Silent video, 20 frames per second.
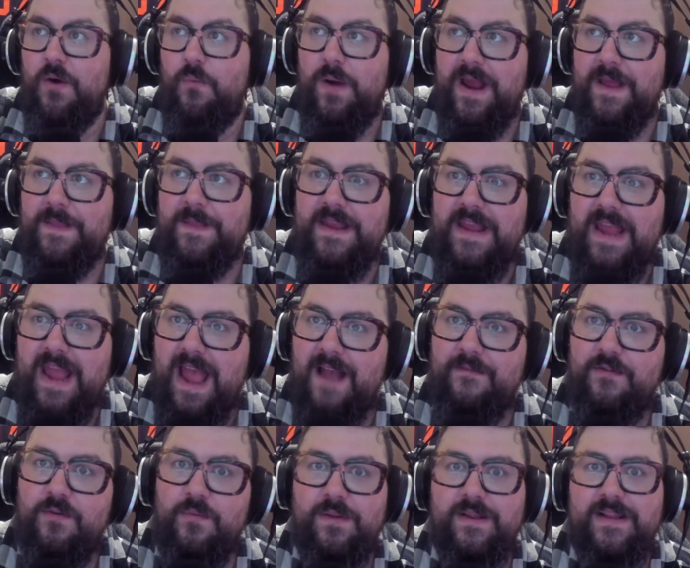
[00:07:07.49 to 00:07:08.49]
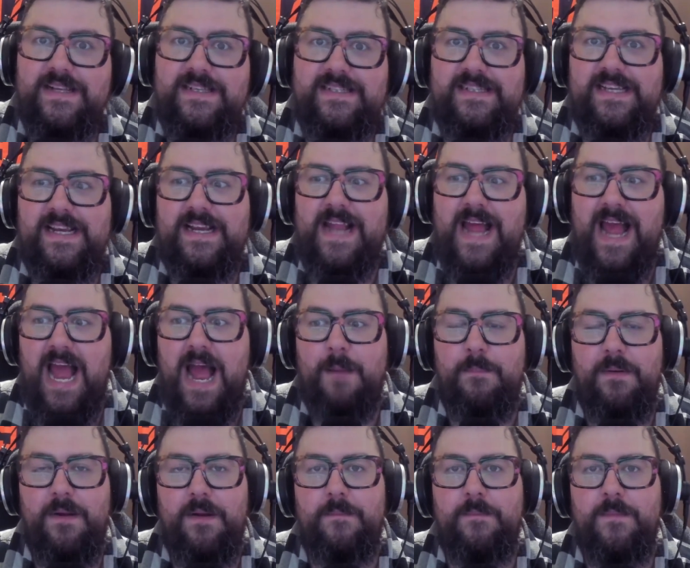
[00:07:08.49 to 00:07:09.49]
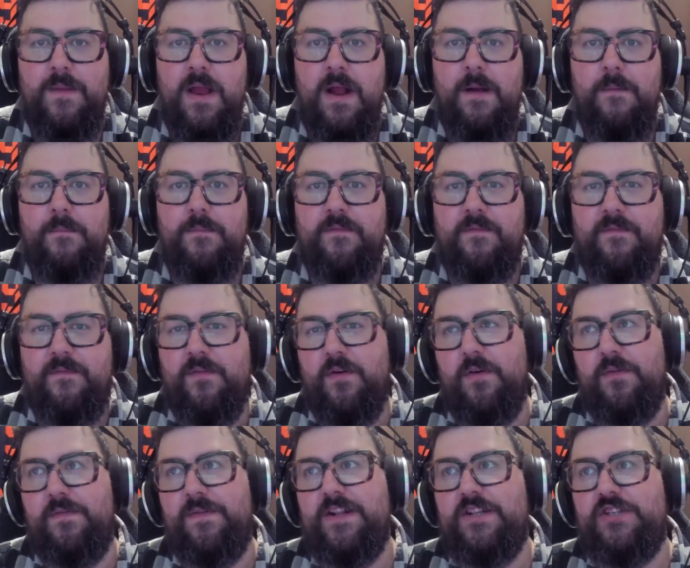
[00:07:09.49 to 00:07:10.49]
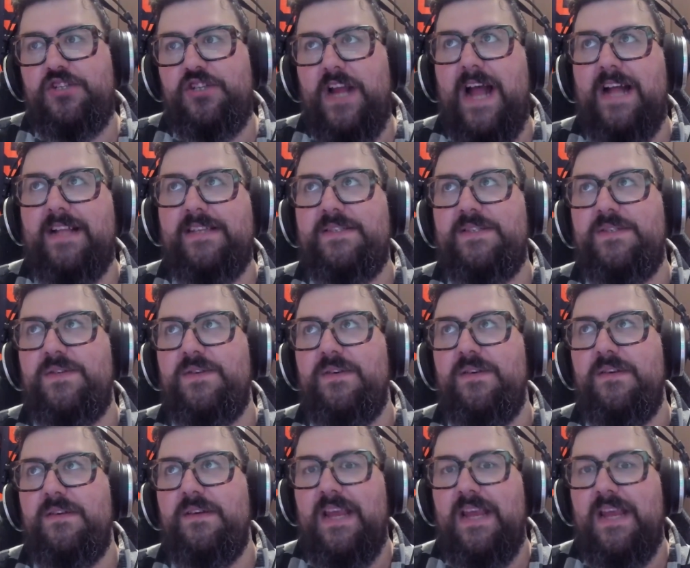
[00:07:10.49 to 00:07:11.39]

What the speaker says: way that you haven't really seen happen for the Jets,